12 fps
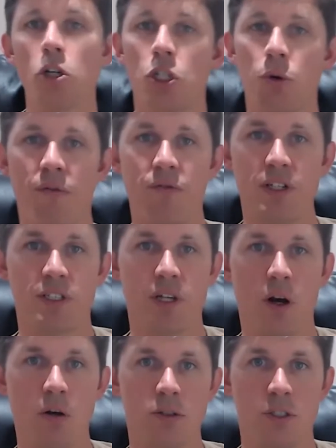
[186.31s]
to a
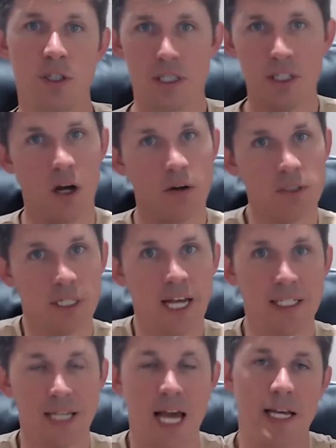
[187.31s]
physio to, you know, to
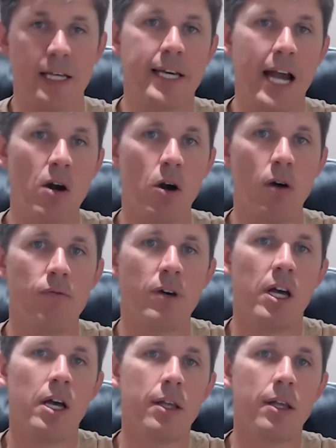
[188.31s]
get taken care of.